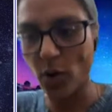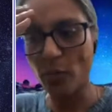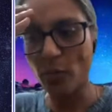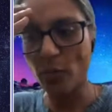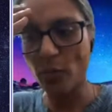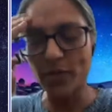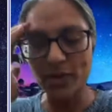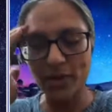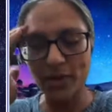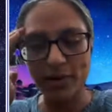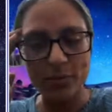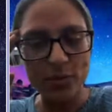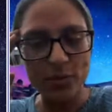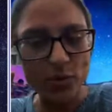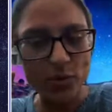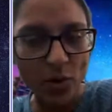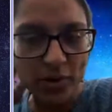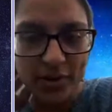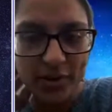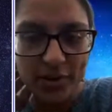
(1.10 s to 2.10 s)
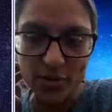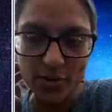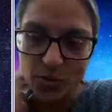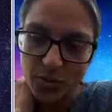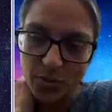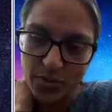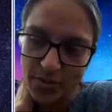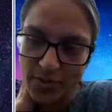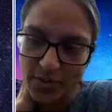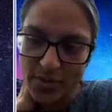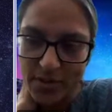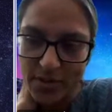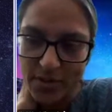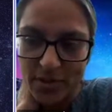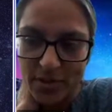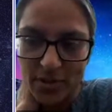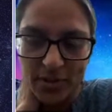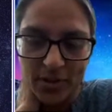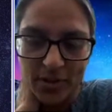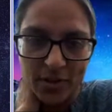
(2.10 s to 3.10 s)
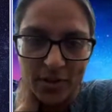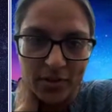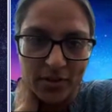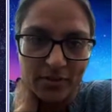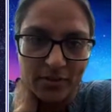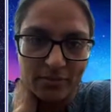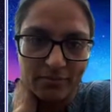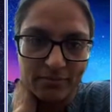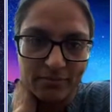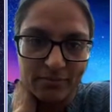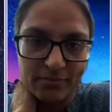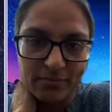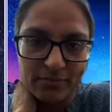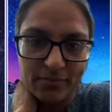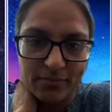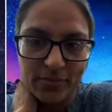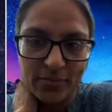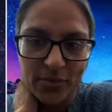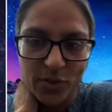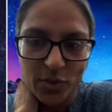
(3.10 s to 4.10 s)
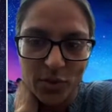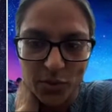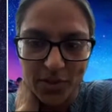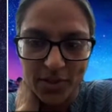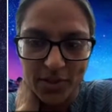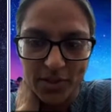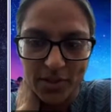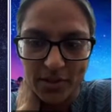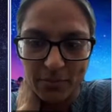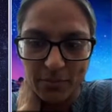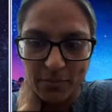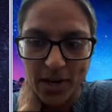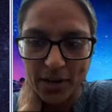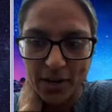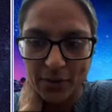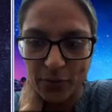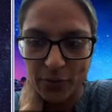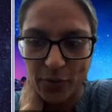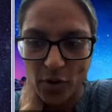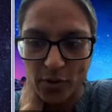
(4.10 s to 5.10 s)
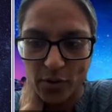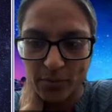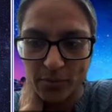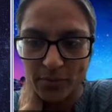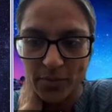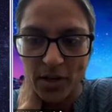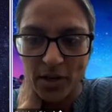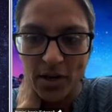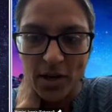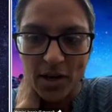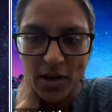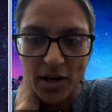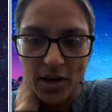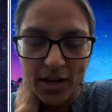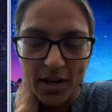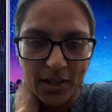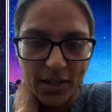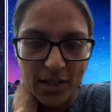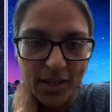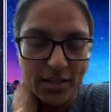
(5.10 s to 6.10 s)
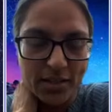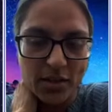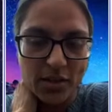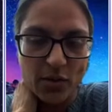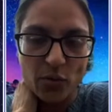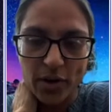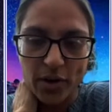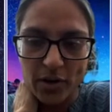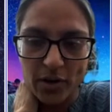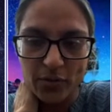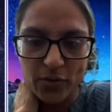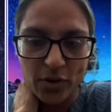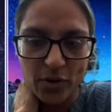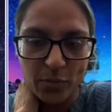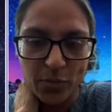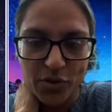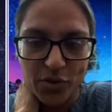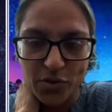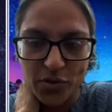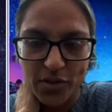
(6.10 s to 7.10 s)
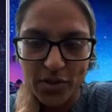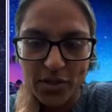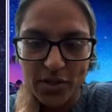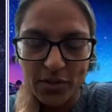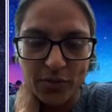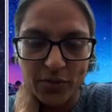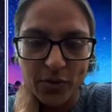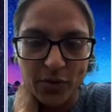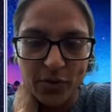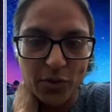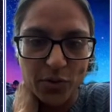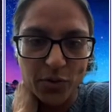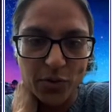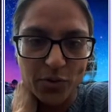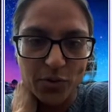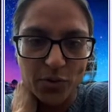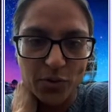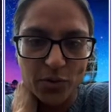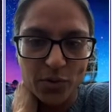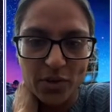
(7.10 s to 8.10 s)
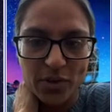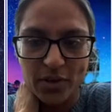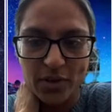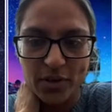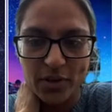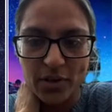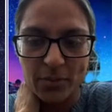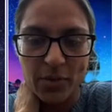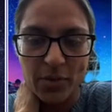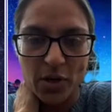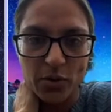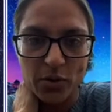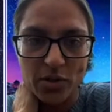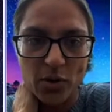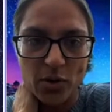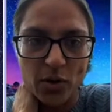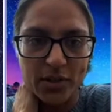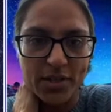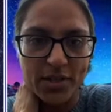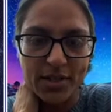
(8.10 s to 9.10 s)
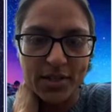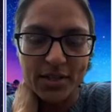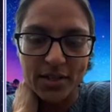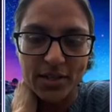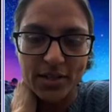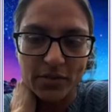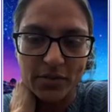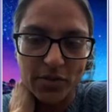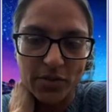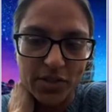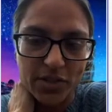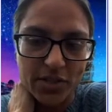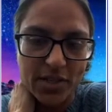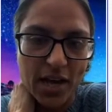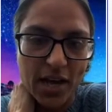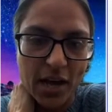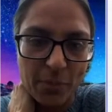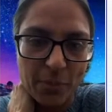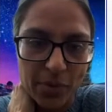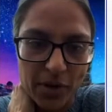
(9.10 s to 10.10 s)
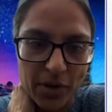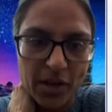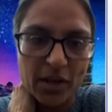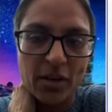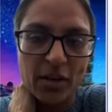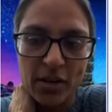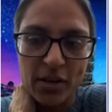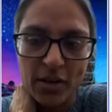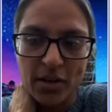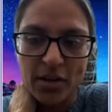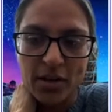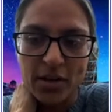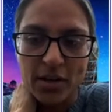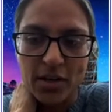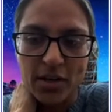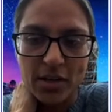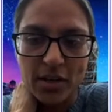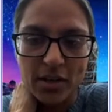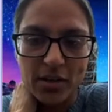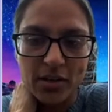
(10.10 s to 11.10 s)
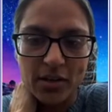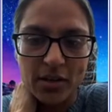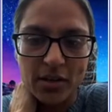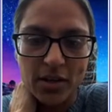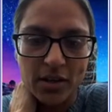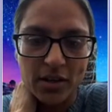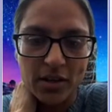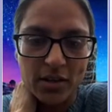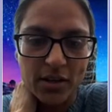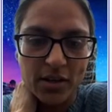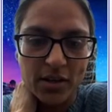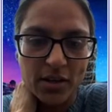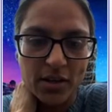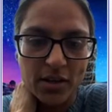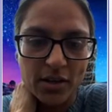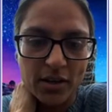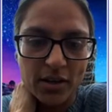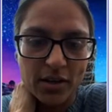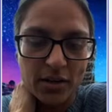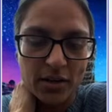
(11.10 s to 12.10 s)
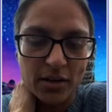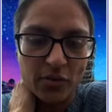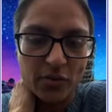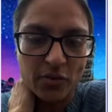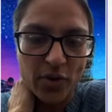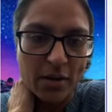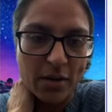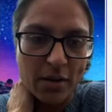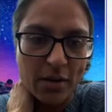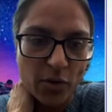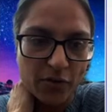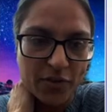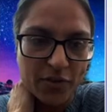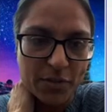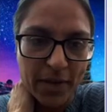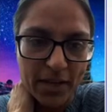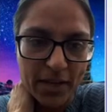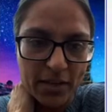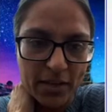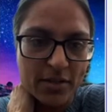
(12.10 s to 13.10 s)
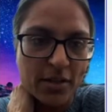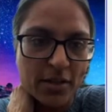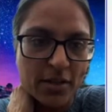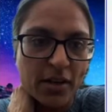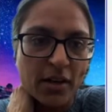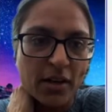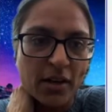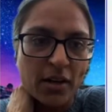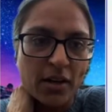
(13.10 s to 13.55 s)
warm welcome to all the students to this platform. I think it's a wonderful opportunity for you to learn about all the science which is happening in the realm of space.